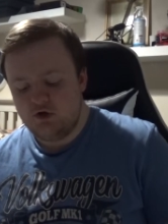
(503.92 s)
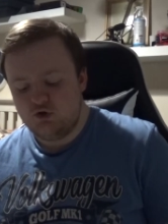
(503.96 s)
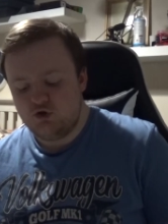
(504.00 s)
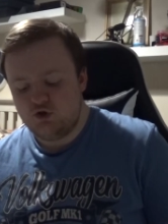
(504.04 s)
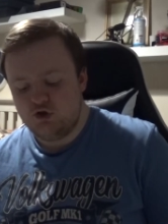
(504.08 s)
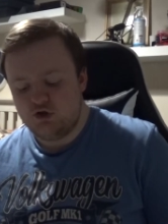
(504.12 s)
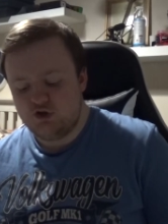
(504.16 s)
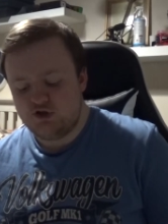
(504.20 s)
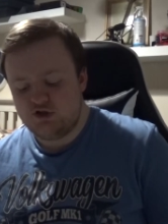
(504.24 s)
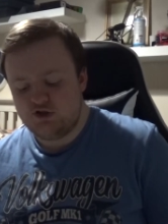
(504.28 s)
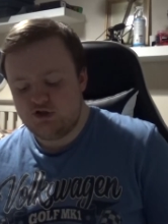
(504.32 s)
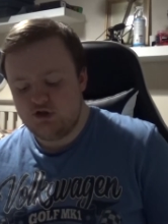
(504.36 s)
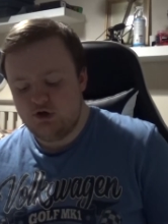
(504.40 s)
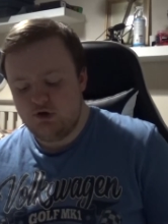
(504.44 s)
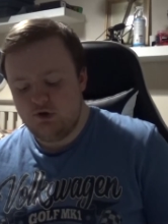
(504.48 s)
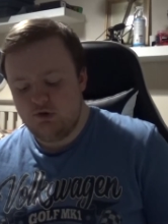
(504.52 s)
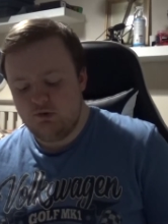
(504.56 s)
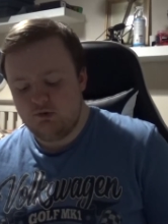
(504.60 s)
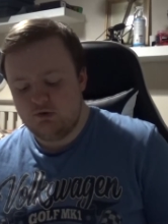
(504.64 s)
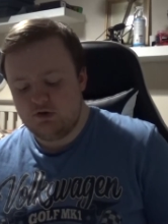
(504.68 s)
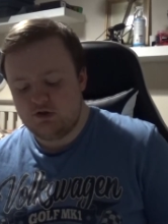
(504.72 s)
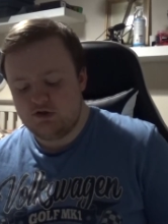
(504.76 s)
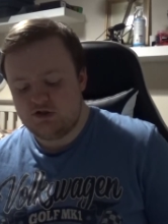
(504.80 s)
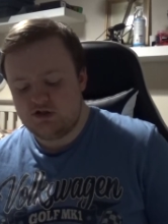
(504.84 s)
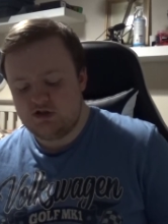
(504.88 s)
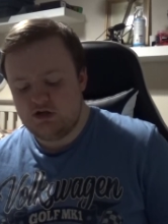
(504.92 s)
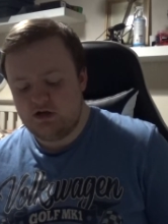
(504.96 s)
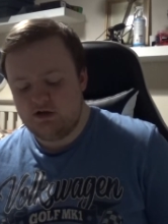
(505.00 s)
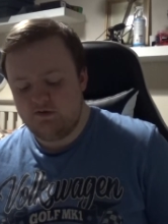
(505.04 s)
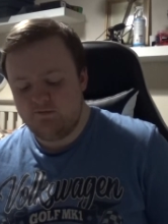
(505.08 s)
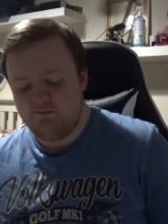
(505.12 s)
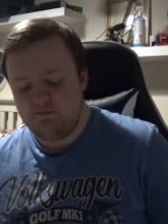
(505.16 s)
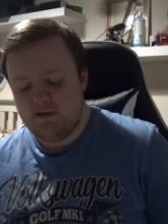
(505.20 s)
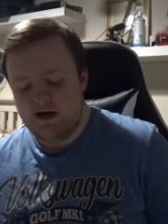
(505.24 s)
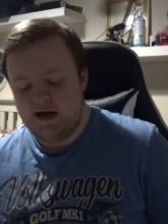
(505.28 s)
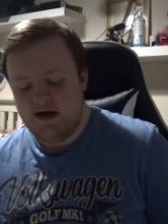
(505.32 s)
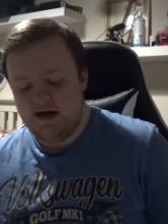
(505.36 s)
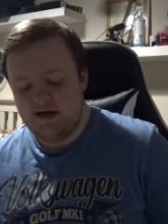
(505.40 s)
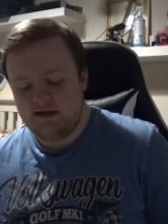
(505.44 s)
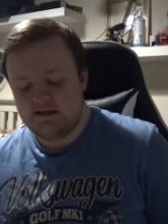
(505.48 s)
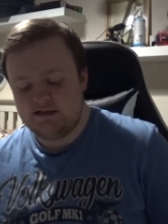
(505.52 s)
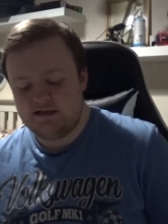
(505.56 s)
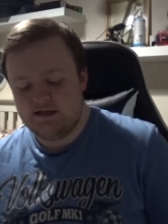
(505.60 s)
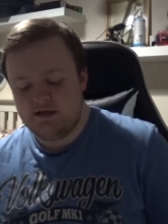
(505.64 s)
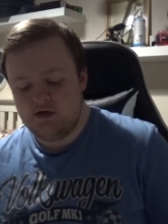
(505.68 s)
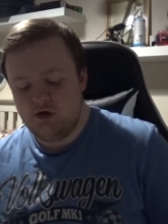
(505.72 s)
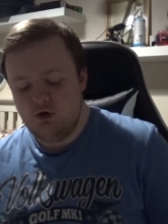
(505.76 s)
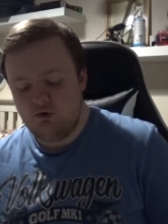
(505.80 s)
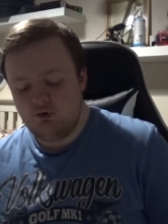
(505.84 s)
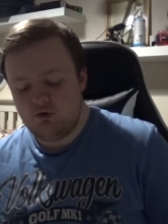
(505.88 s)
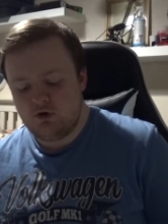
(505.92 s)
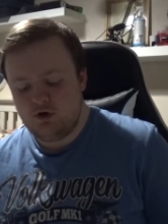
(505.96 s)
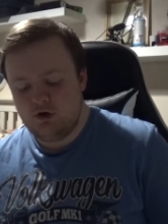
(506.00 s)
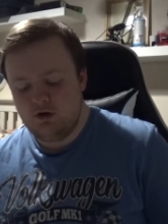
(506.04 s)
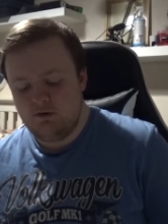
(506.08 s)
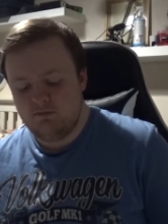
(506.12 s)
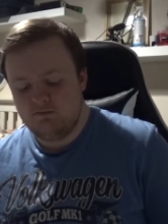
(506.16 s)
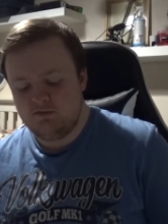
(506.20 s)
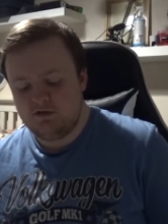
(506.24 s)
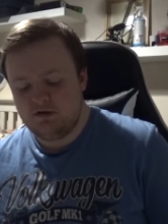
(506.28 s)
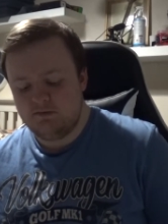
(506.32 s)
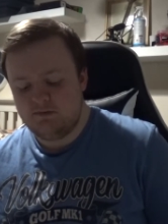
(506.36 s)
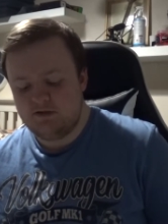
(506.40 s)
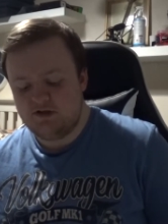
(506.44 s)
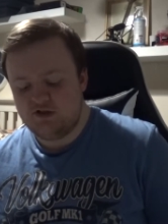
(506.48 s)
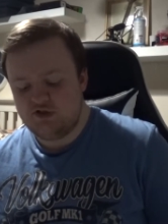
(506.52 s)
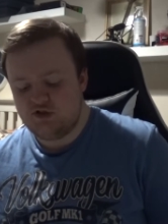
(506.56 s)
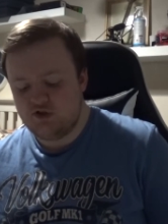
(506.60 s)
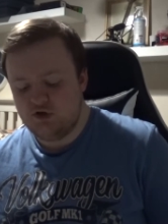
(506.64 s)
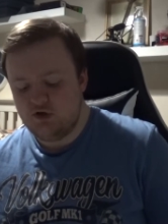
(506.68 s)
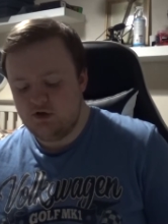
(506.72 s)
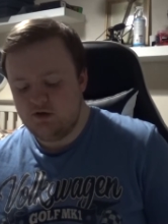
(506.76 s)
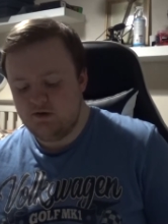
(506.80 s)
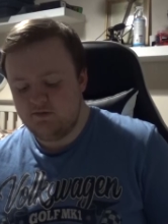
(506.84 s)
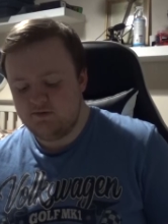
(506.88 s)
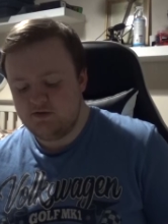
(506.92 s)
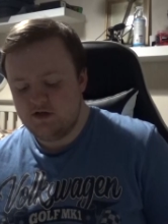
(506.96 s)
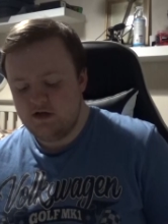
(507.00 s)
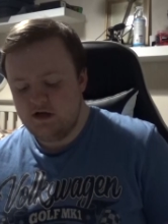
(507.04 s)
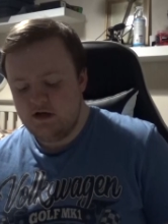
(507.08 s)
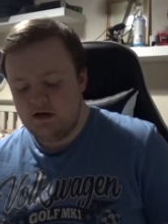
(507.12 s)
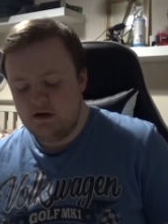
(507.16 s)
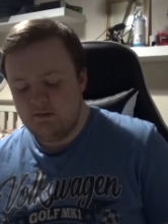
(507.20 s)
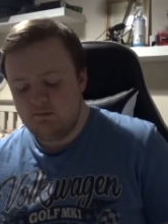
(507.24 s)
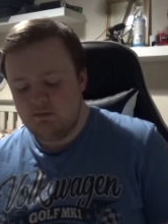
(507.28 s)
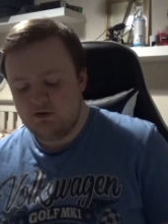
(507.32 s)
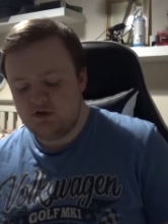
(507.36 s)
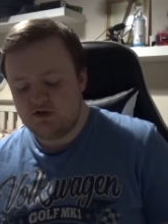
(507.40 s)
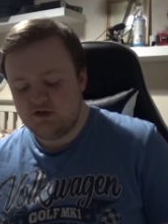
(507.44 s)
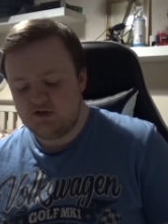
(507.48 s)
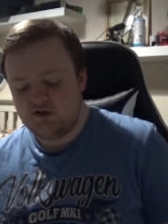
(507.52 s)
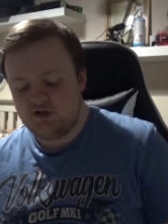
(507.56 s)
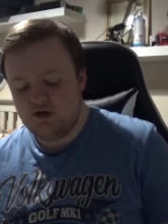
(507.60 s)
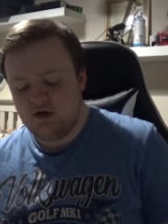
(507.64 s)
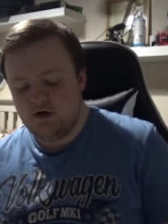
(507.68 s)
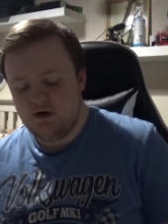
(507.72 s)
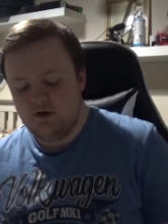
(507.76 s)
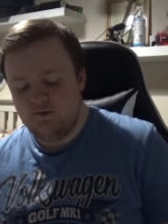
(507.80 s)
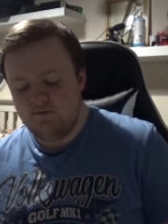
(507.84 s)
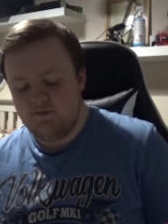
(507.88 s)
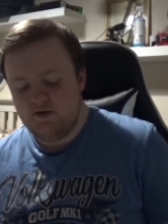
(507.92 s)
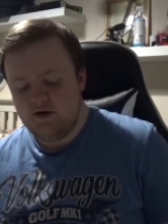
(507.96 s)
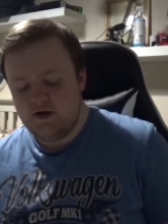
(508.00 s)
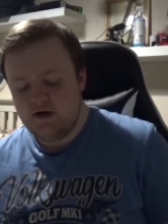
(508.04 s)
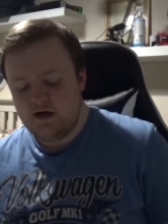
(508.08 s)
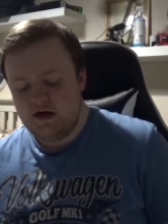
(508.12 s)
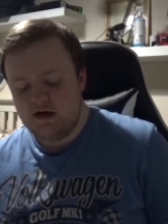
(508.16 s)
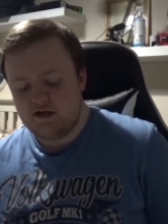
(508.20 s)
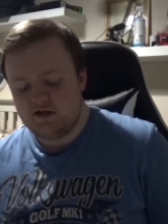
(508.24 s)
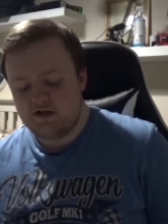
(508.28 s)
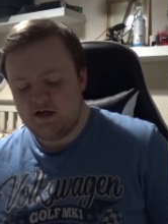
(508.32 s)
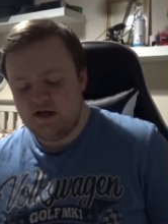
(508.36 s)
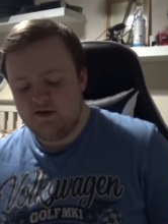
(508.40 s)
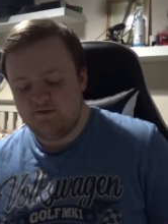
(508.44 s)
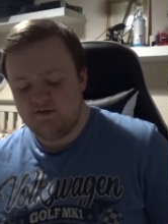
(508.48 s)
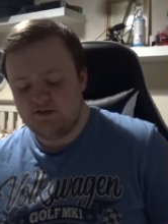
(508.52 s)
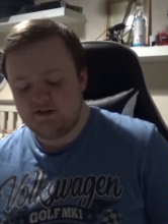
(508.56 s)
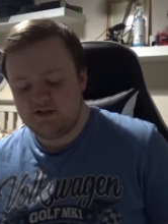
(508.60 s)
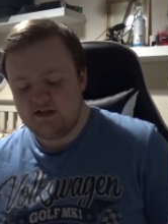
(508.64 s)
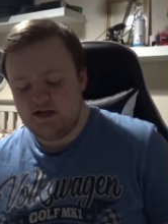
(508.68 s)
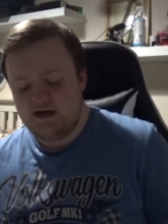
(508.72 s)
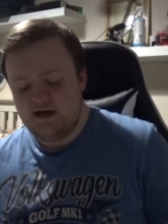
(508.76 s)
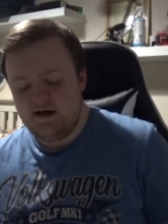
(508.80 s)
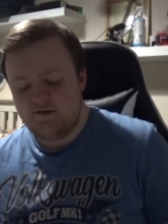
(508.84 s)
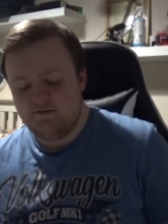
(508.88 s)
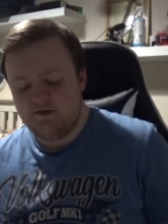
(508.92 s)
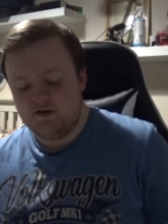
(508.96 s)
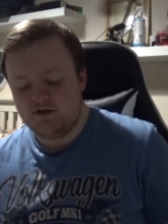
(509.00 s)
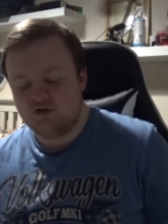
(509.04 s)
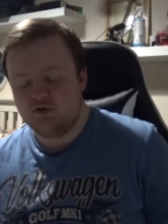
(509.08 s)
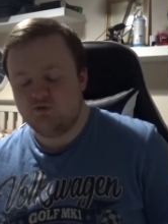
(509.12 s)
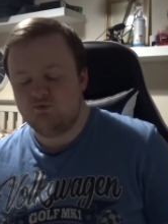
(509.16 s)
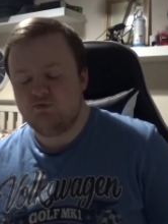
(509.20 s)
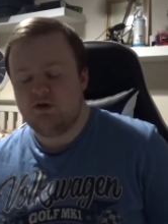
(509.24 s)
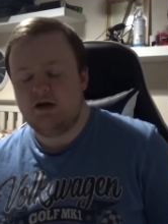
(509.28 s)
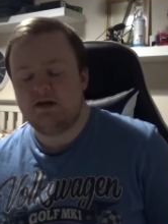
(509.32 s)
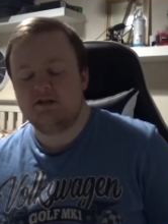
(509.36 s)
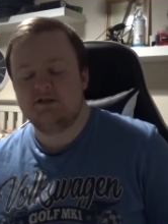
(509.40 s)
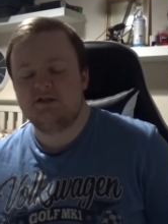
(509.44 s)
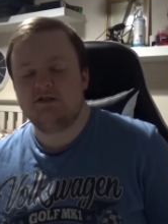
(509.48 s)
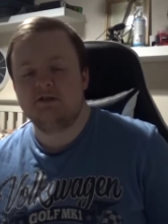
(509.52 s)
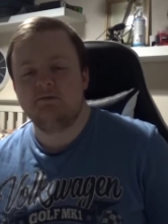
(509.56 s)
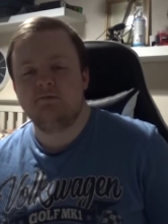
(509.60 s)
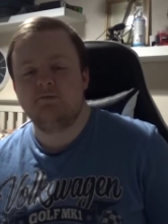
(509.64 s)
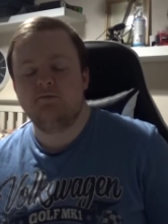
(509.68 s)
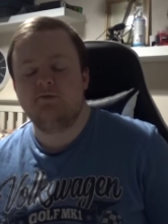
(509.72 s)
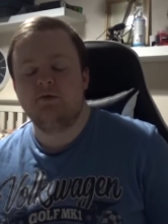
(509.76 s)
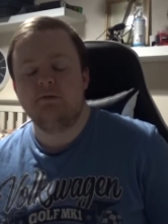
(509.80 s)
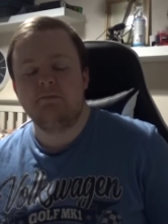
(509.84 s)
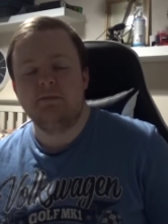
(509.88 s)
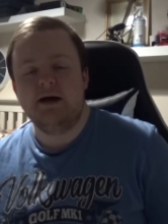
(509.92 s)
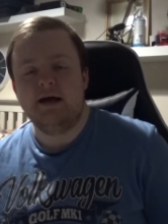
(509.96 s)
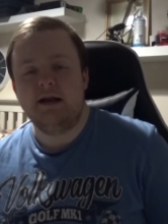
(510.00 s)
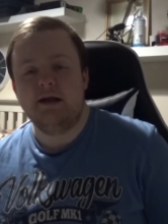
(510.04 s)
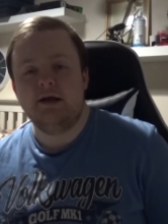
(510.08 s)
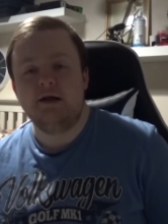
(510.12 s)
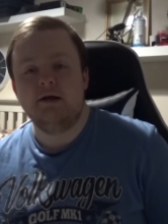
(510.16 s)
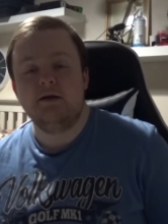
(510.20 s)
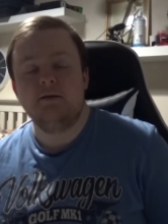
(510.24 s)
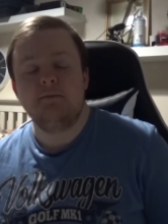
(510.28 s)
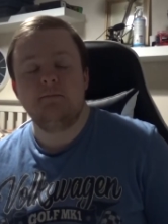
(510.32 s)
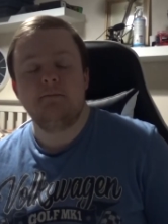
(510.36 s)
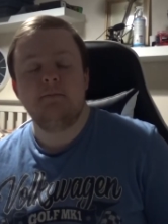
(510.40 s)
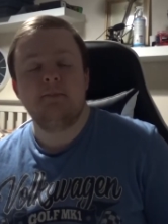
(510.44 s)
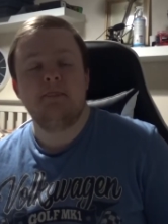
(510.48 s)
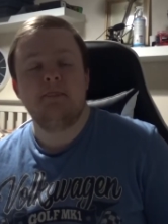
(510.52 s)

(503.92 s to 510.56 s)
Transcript: Just so the Son of Man did not come to be served, but to serve and to give his life as a ransom for many